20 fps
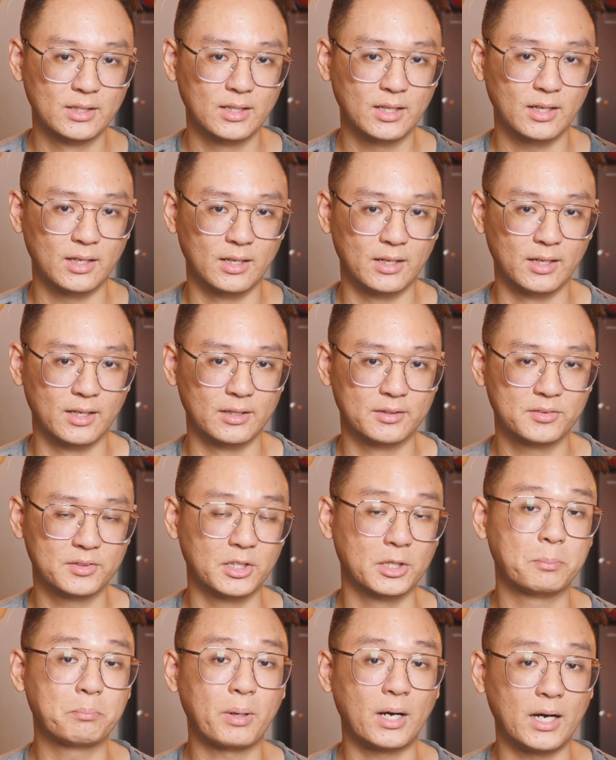a
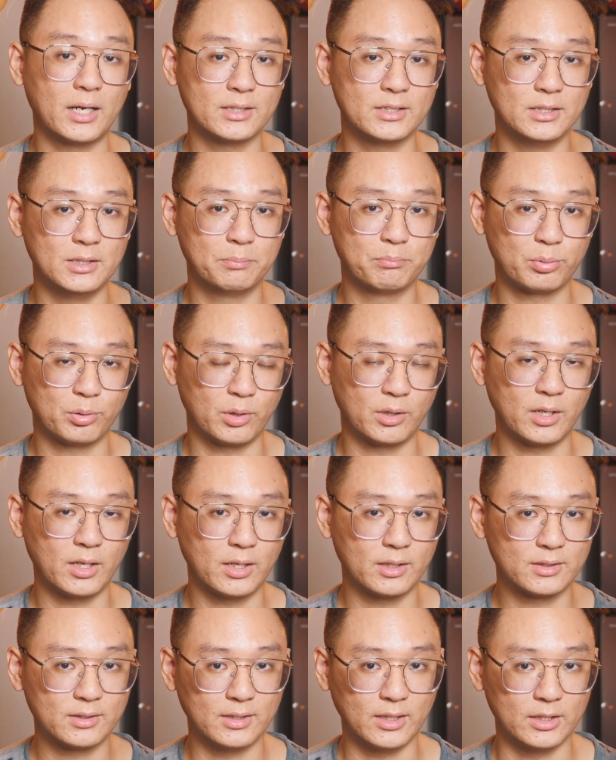third-party
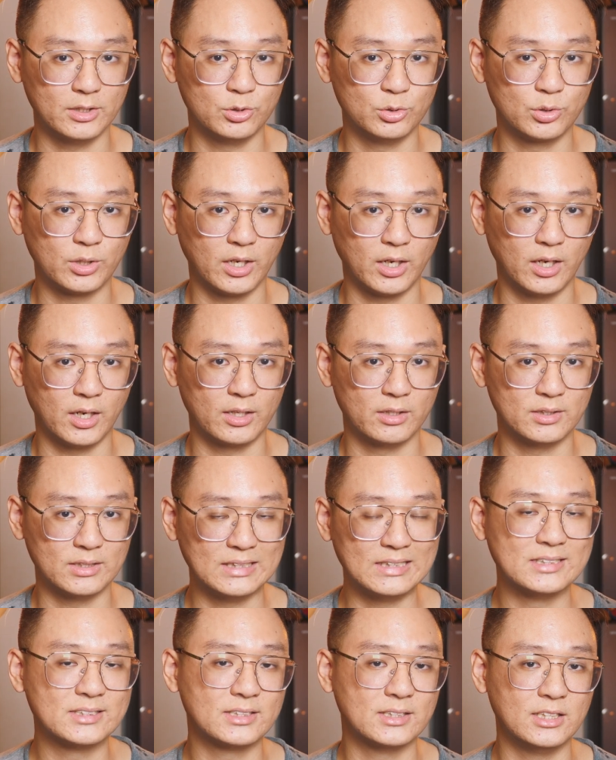product that you can
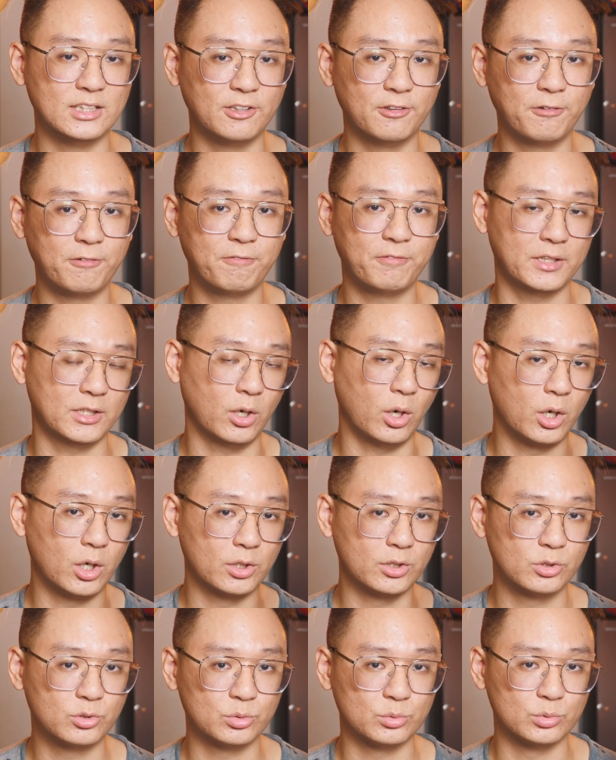easily fit
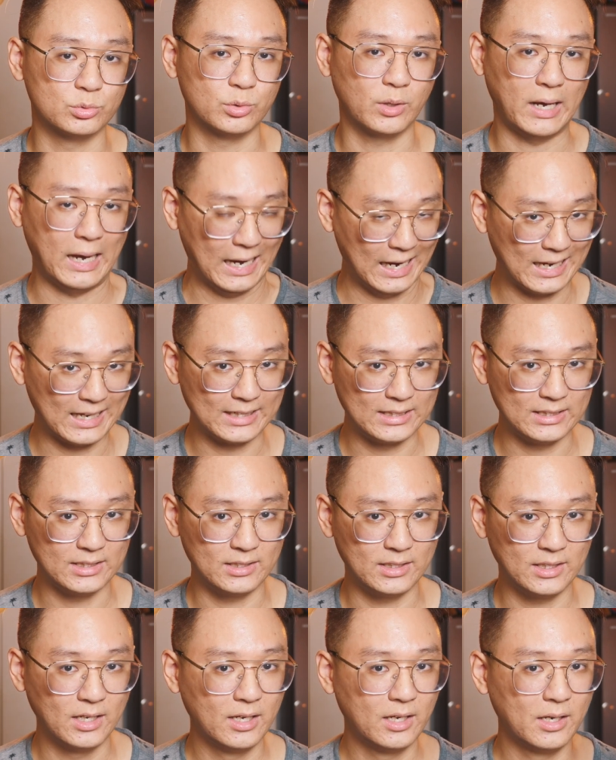onto
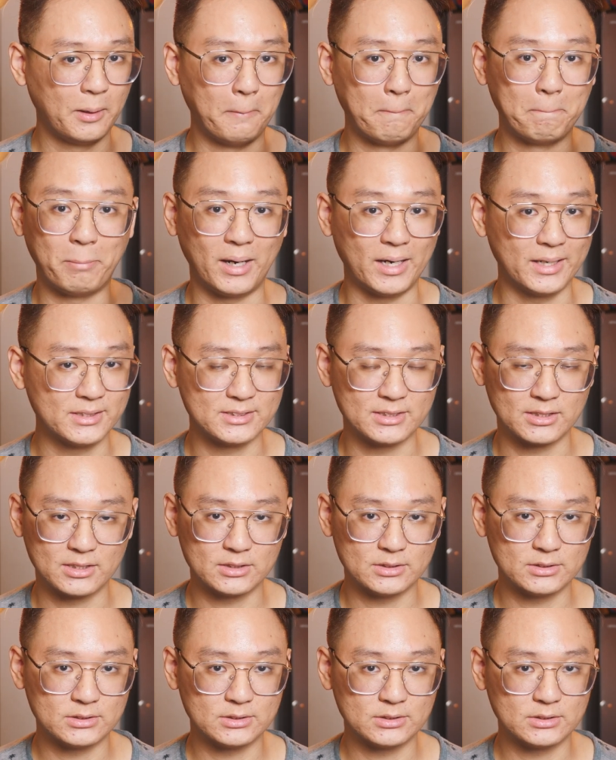any
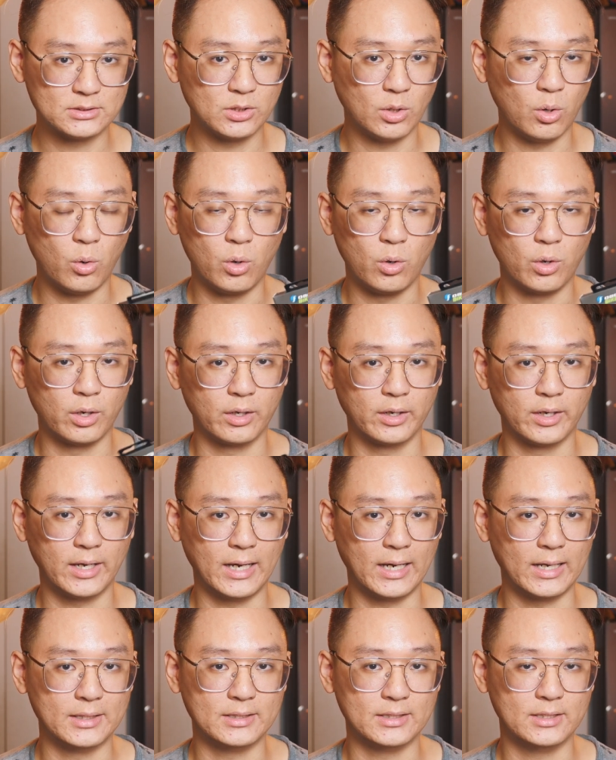bicycle or
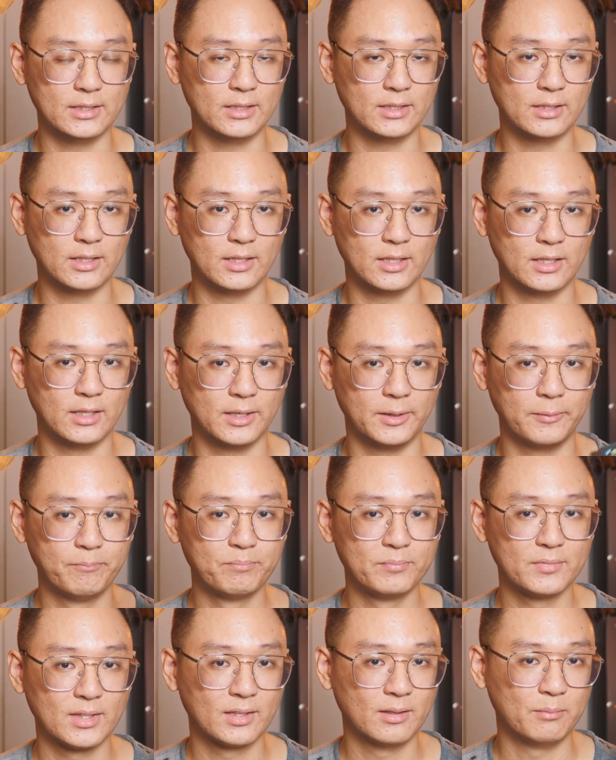any
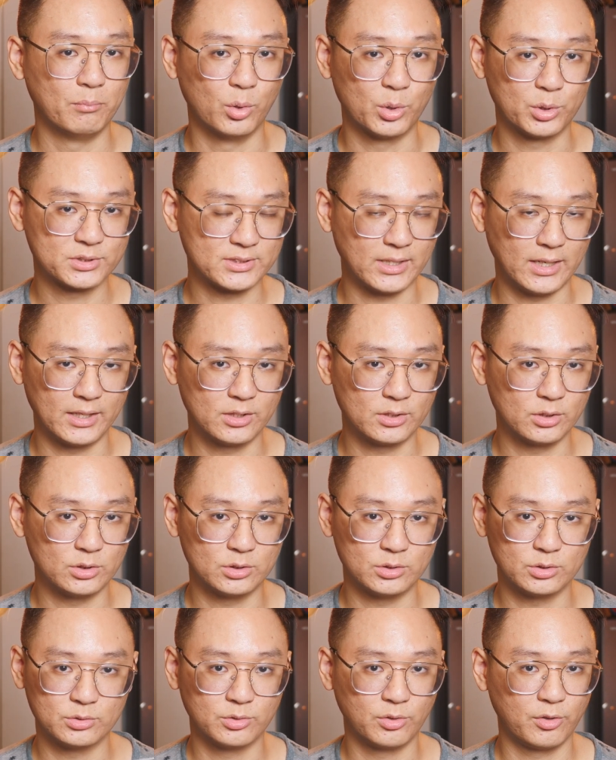
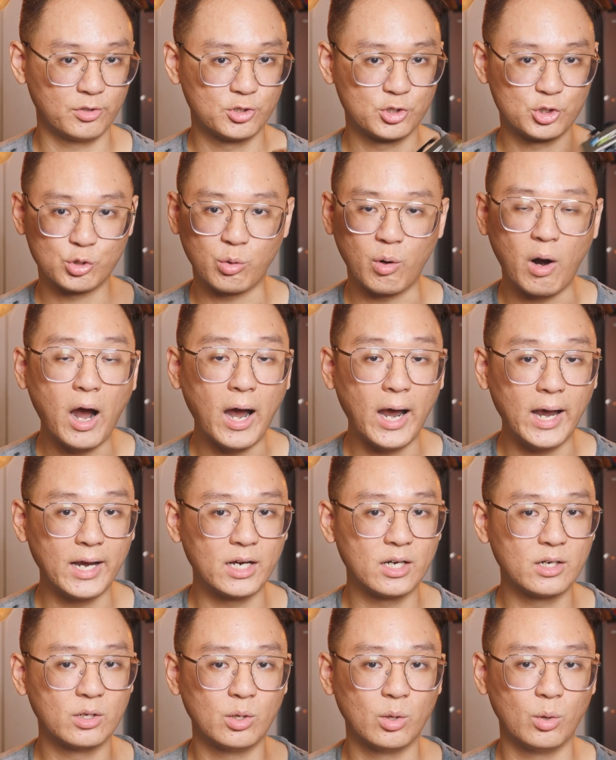motorcycle,
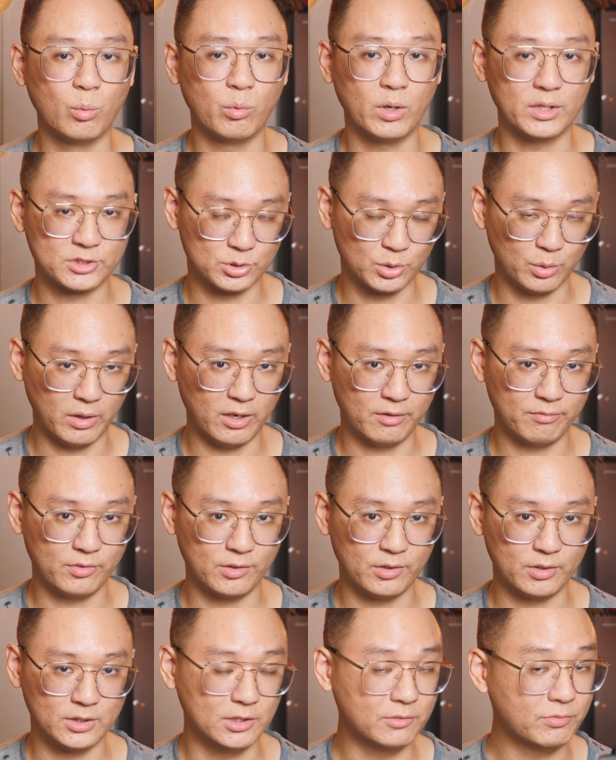trike,
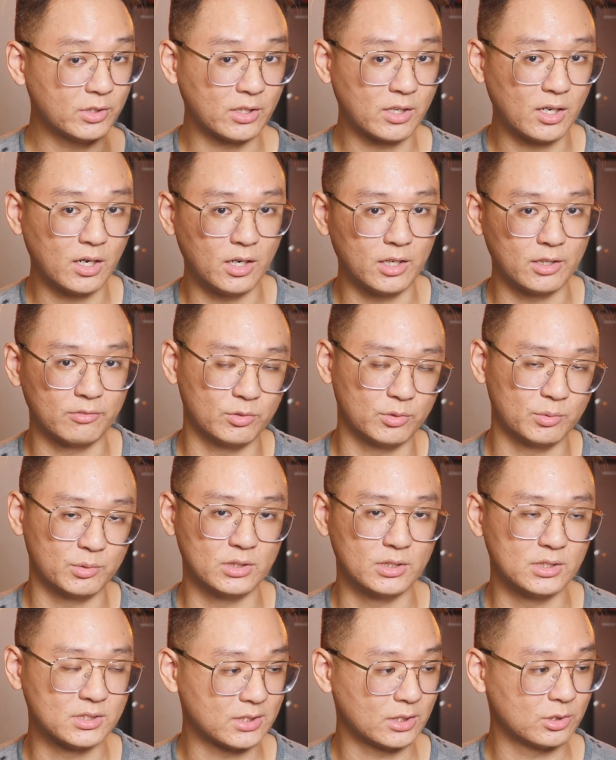whatsoever, even a car if you
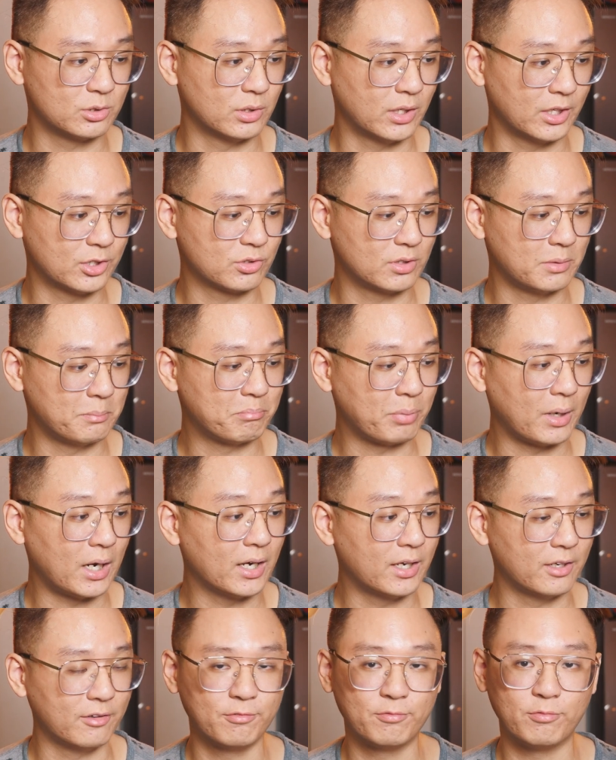decide to actually
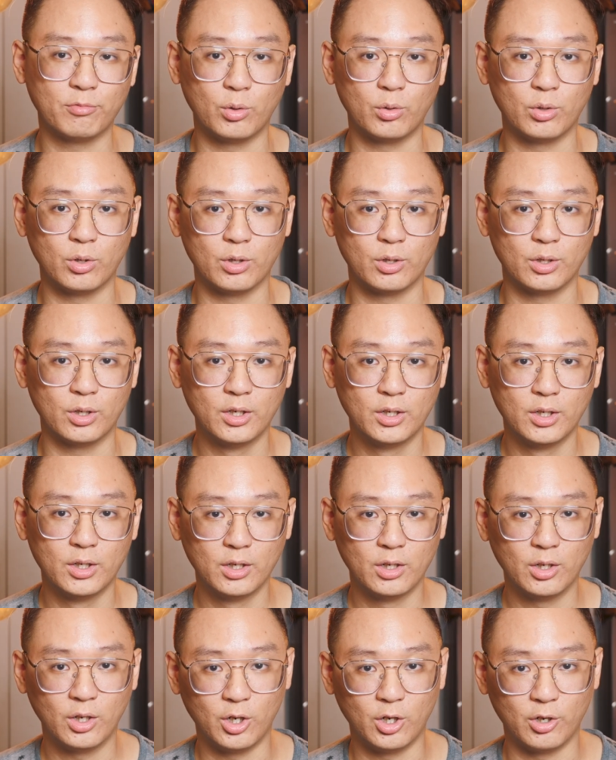buy four
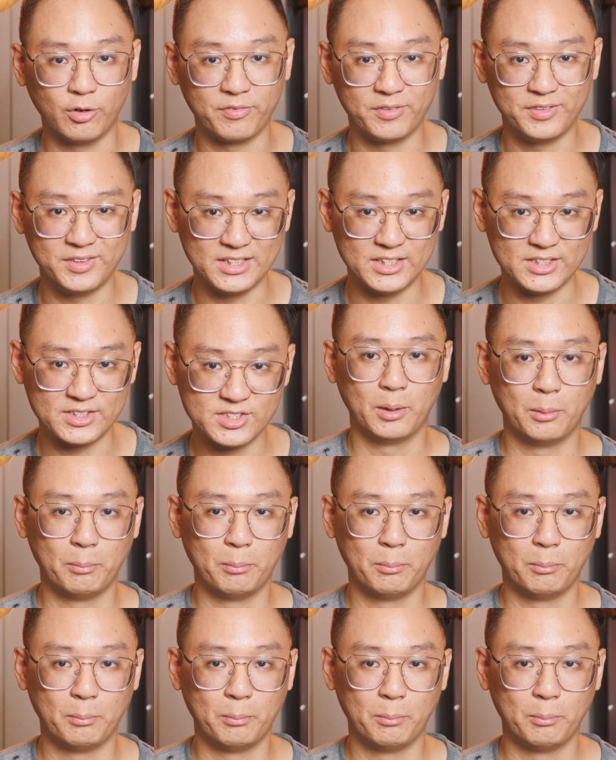of this.